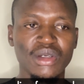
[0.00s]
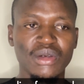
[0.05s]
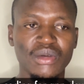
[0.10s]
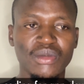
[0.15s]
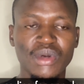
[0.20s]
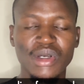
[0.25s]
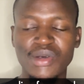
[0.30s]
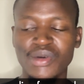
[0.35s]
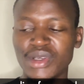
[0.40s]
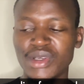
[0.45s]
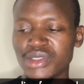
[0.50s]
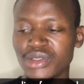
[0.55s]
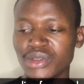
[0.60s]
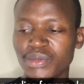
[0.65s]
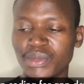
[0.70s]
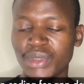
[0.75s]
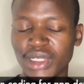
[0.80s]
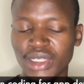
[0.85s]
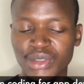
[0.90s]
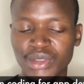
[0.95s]
Once you
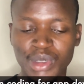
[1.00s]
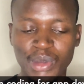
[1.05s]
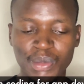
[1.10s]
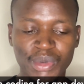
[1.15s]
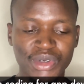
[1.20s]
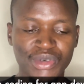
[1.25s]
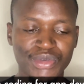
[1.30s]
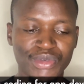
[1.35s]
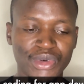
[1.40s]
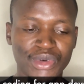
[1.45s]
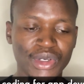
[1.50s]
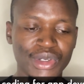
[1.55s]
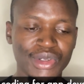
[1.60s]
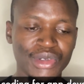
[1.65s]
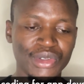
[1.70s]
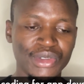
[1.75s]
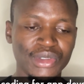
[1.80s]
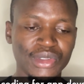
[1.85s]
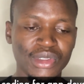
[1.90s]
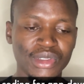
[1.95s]
build your portfolio,
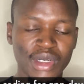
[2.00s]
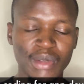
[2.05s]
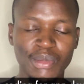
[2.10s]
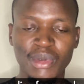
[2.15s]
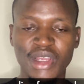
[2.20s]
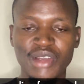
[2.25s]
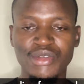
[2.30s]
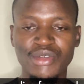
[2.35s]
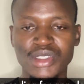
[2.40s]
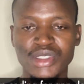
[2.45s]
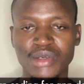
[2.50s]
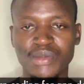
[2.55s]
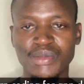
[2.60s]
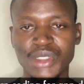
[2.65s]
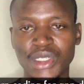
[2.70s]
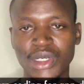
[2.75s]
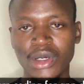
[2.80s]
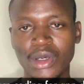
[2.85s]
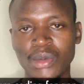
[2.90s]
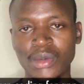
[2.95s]
apply for some
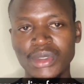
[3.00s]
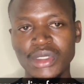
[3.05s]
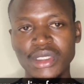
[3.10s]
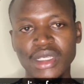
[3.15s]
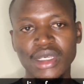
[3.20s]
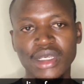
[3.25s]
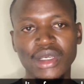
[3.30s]
jobs.